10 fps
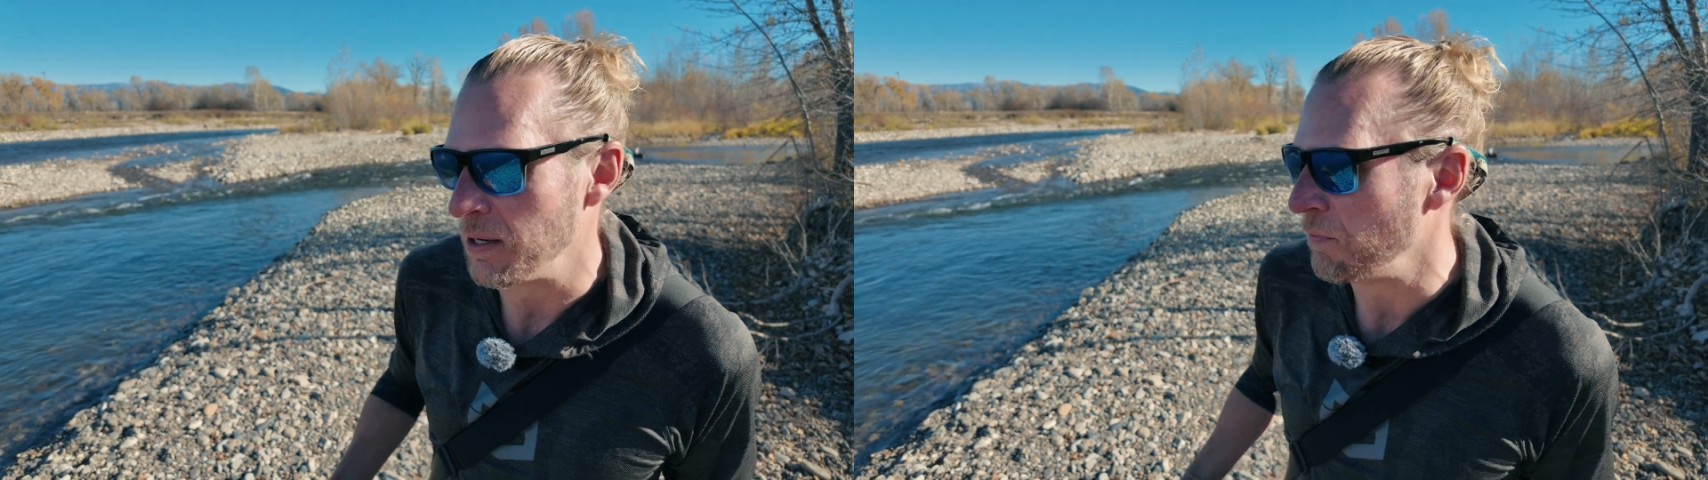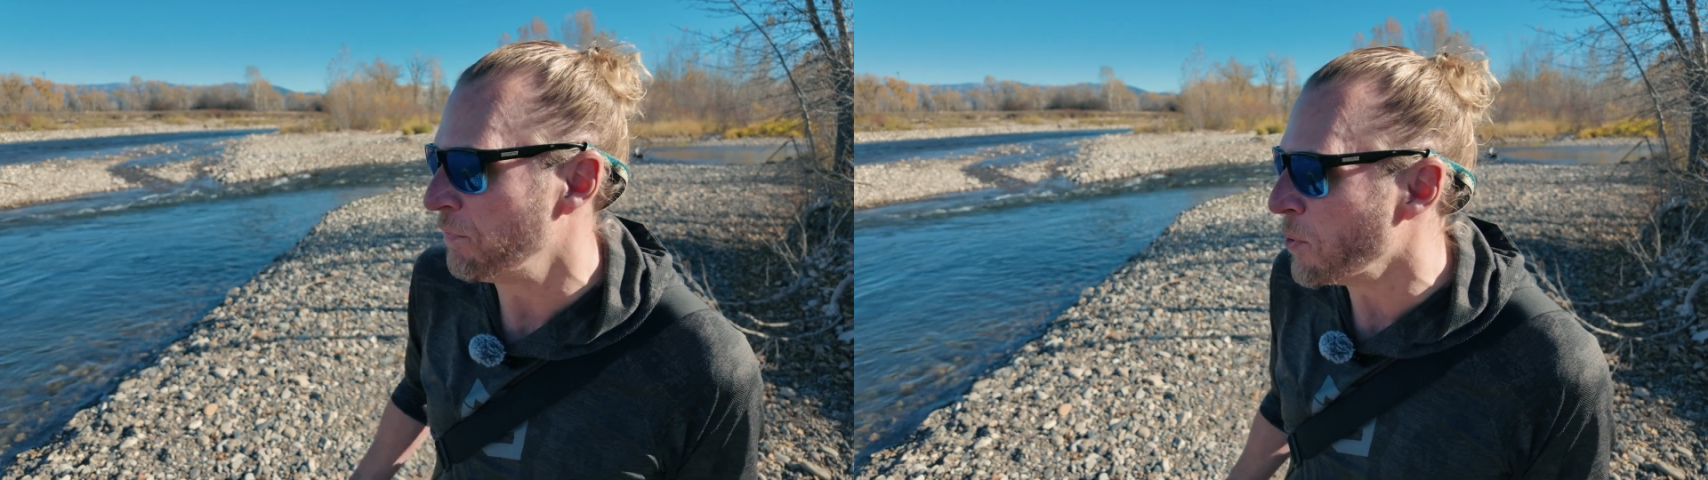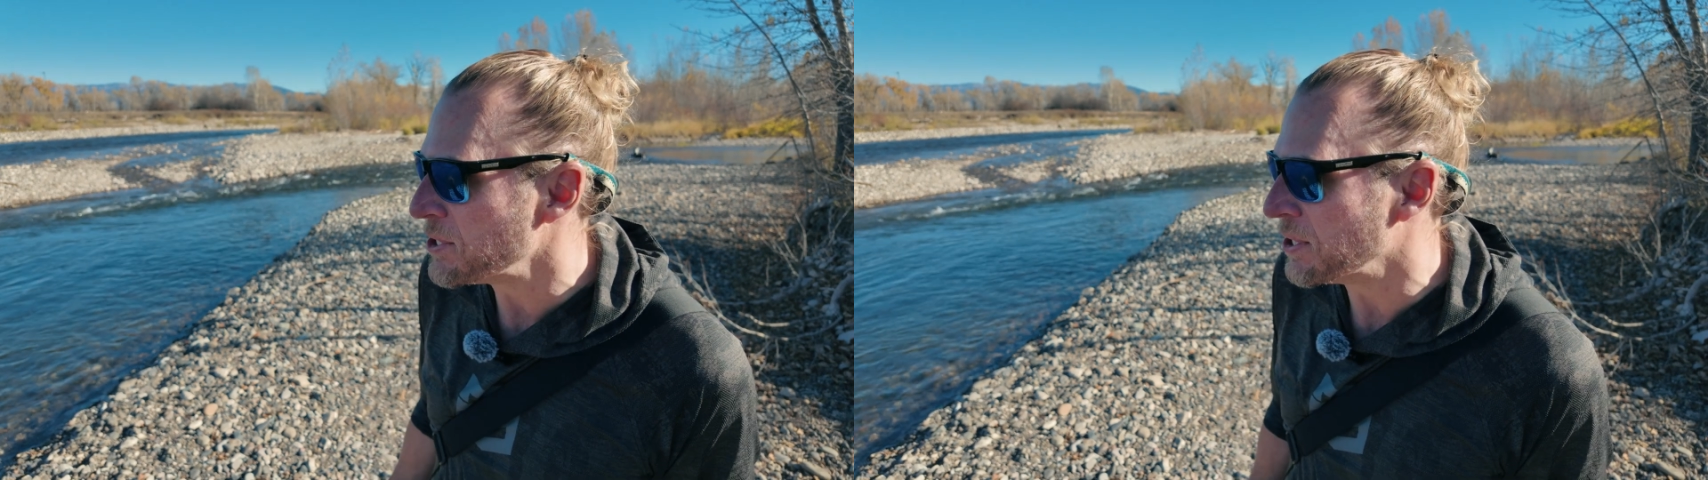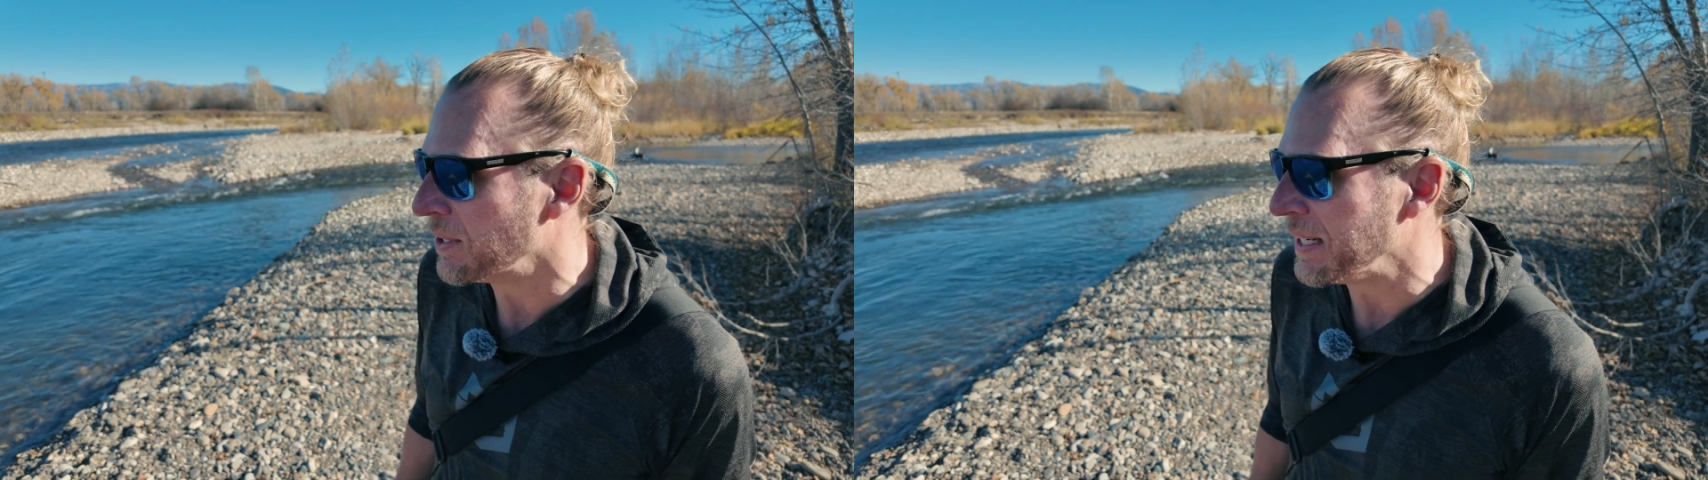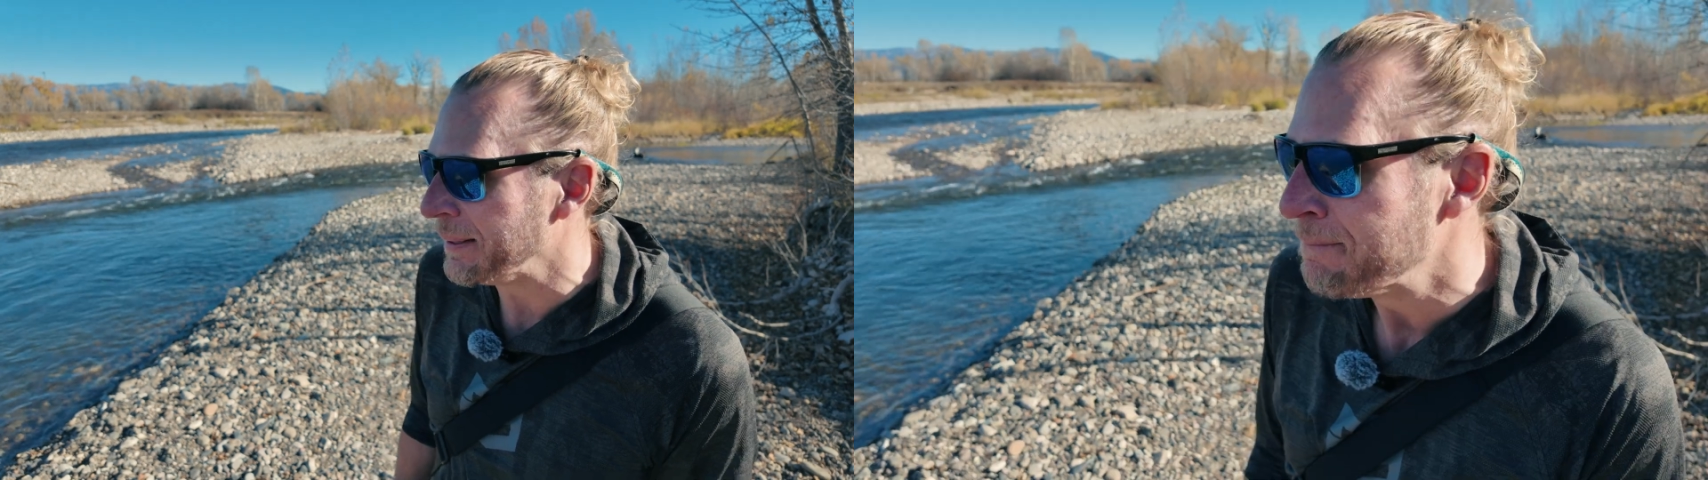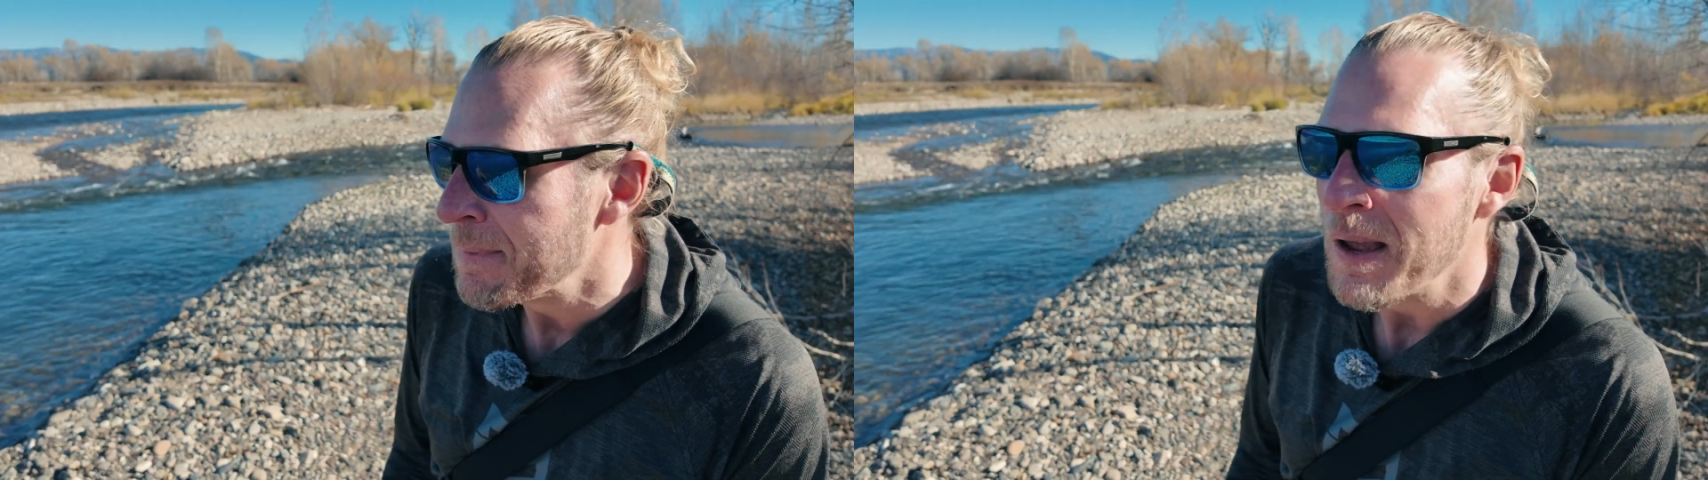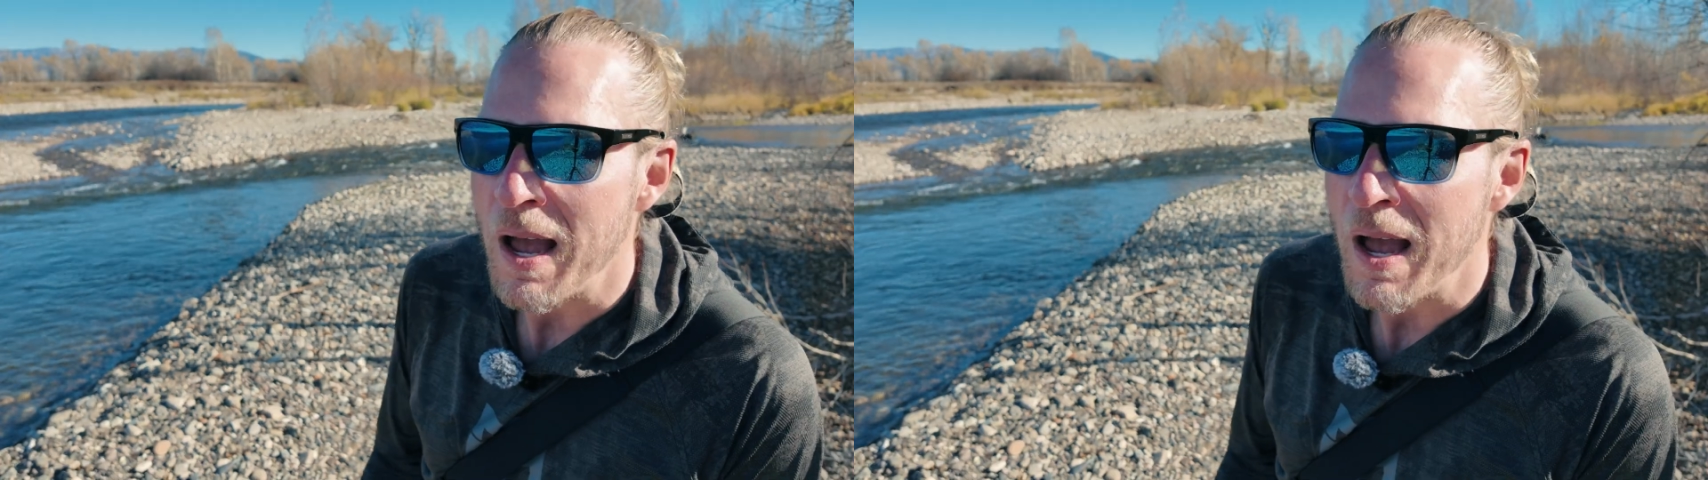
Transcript: and unfortunately,